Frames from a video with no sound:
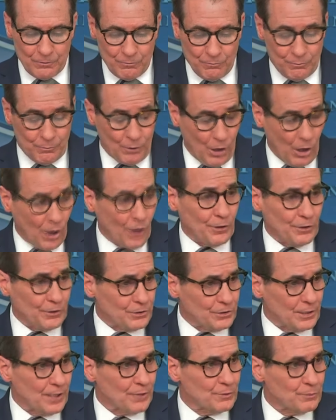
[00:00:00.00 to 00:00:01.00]

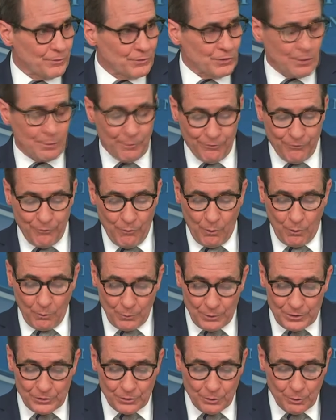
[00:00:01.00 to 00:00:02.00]
Regardless, as we've said before,
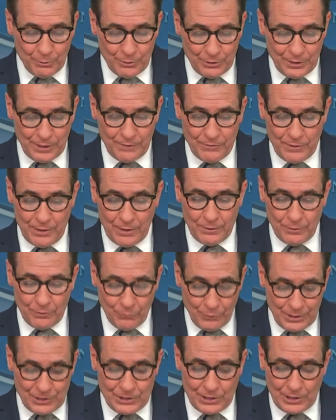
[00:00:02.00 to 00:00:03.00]
we still believe that
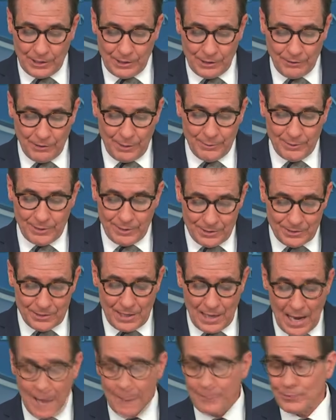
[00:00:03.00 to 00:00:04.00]
reaching an agreement is
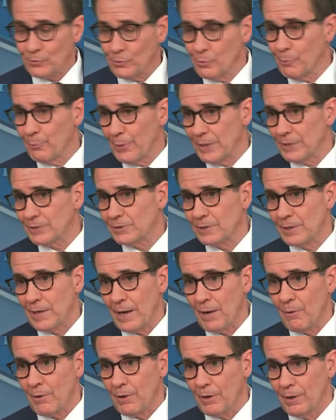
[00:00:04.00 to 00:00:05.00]
the absolute best
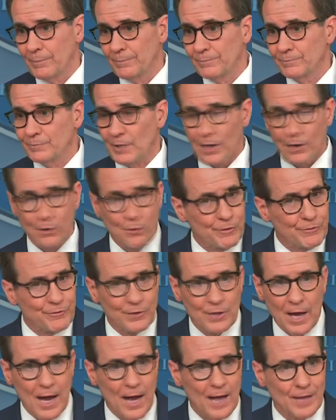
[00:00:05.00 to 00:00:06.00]
outcome, not only for
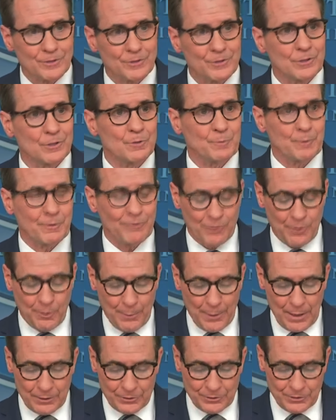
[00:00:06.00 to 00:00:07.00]
the hostages, but for the
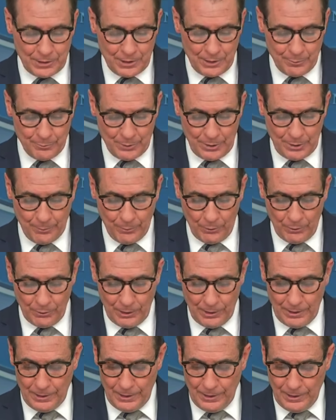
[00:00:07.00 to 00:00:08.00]
Palestinian people.
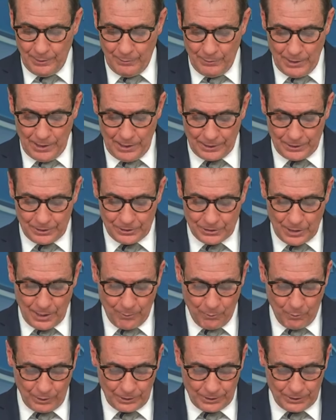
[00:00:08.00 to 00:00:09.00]
And we're not going to stop
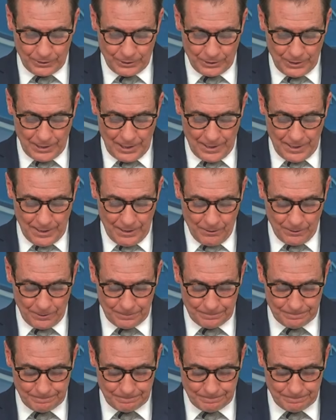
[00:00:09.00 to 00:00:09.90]
working to that outcome.